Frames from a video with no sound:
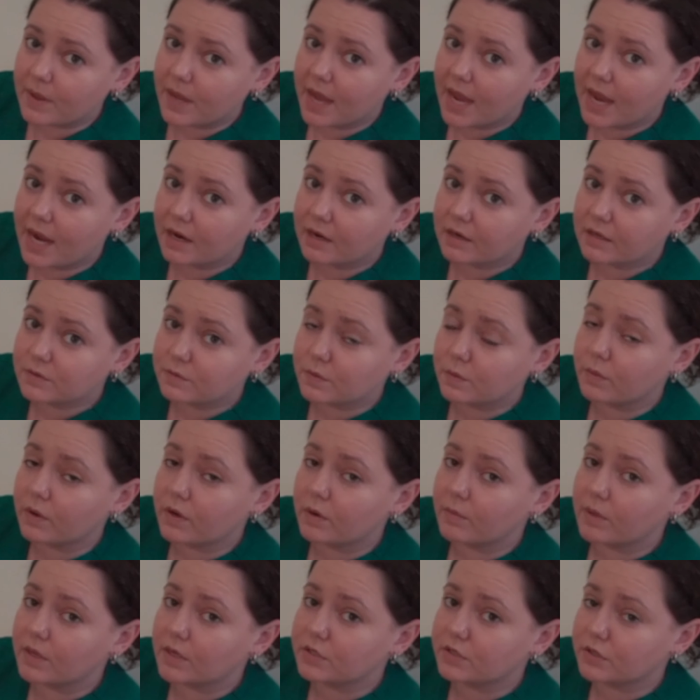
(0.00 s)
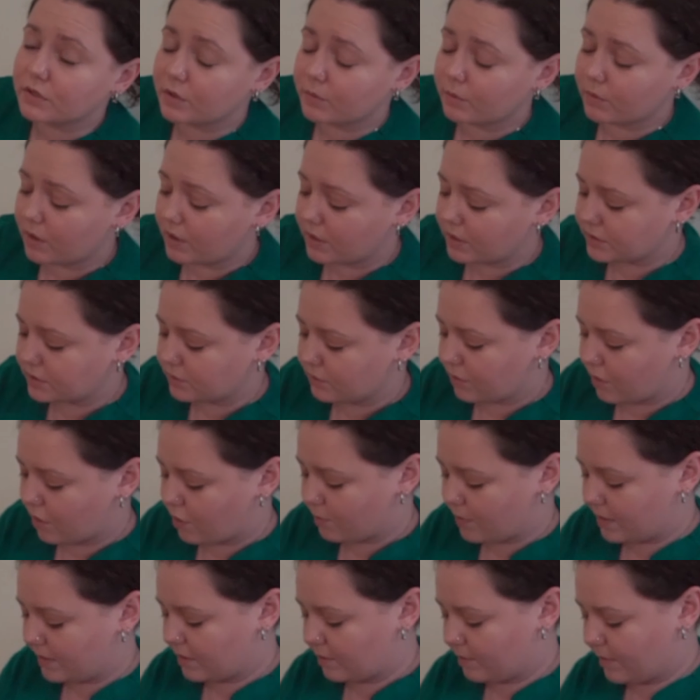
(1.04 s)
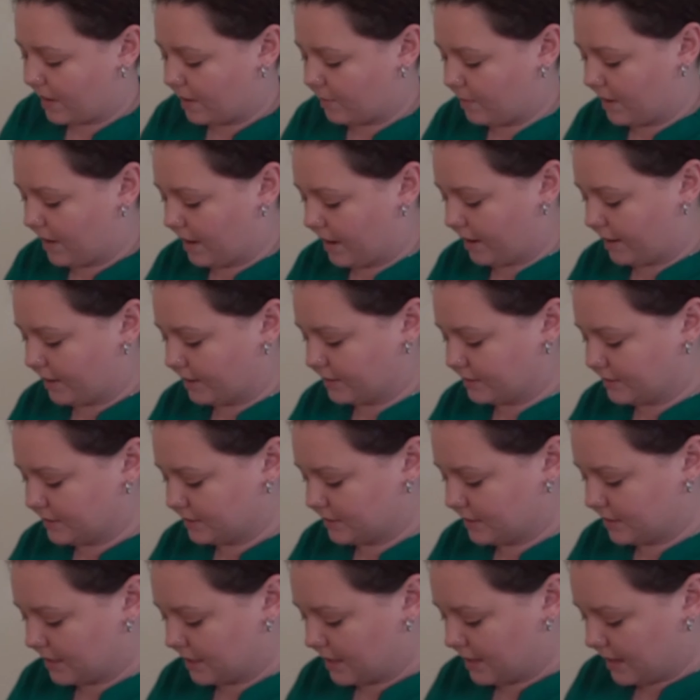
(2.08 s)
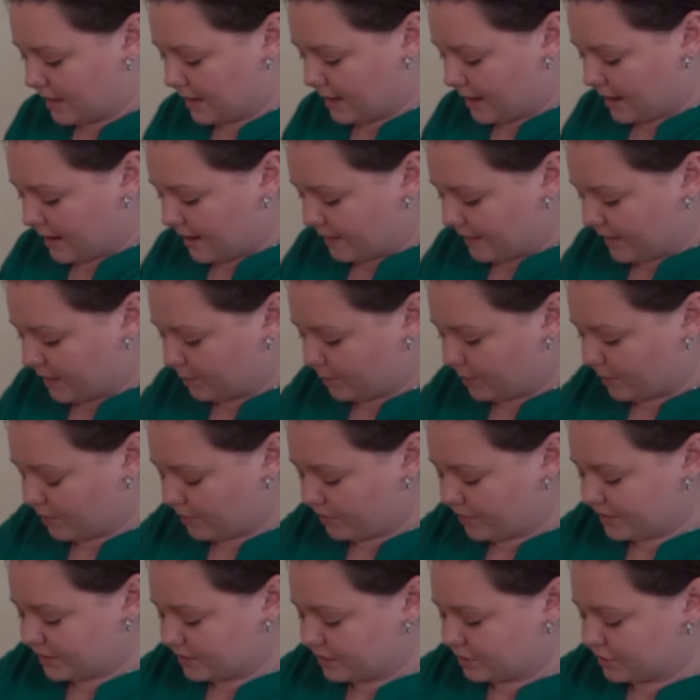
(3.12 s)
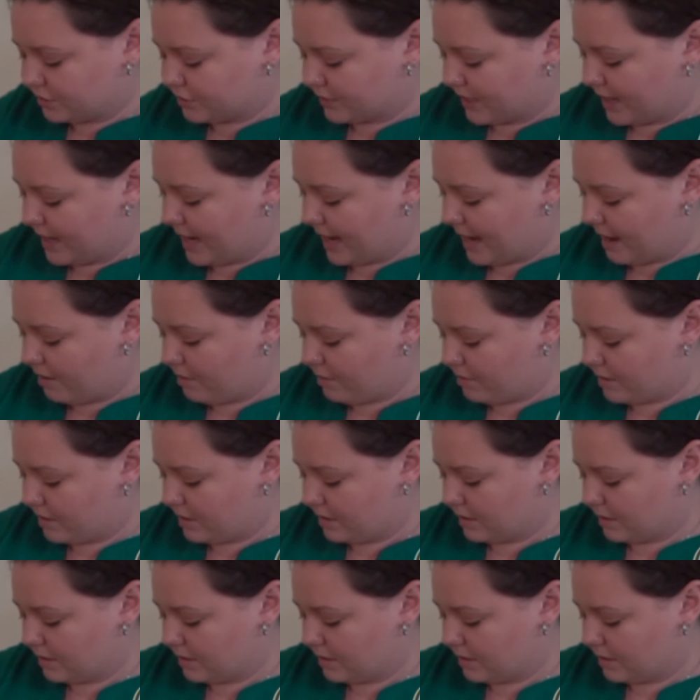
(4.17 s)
hairs. We want to make sure that we're also combing the baby hairs. Then pull this straight out.